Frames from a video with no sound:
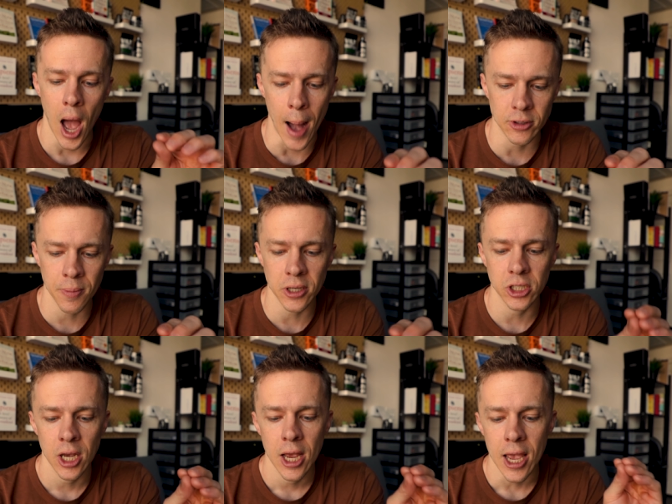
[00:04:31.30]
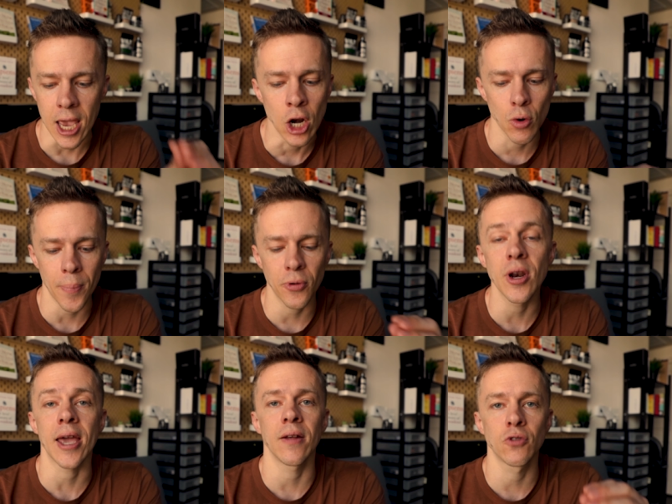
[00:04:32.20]
Optimists interrupt their
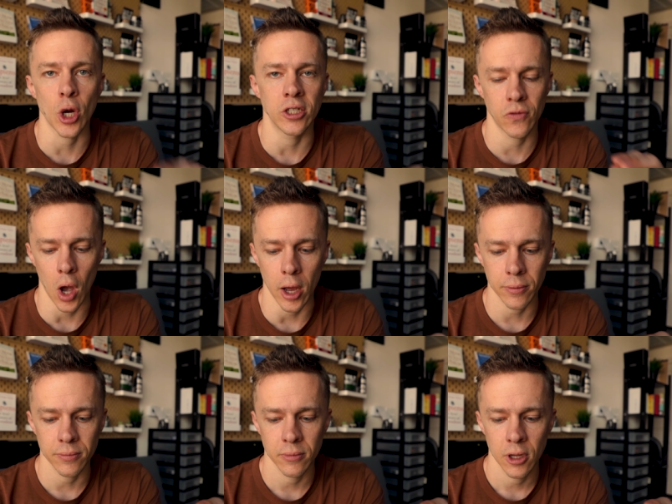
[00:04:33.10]
negative trains of thought.